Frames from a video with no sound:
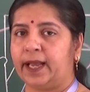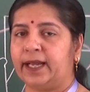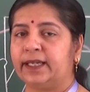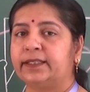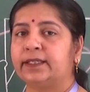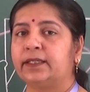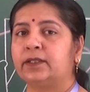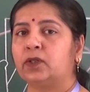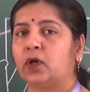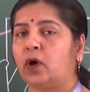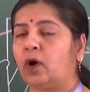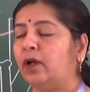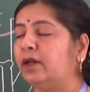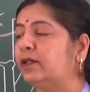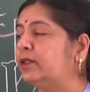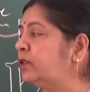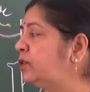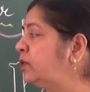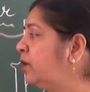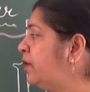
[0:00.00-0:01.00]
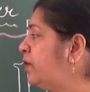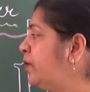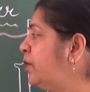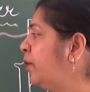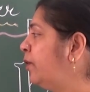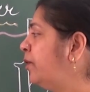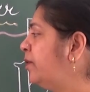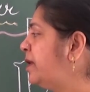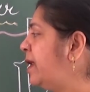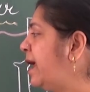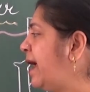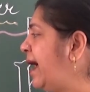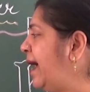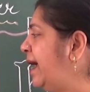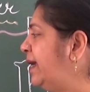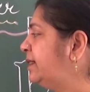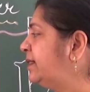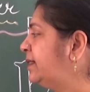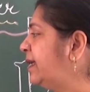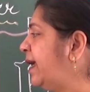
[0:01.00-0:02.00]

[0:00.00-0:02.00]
It is also known as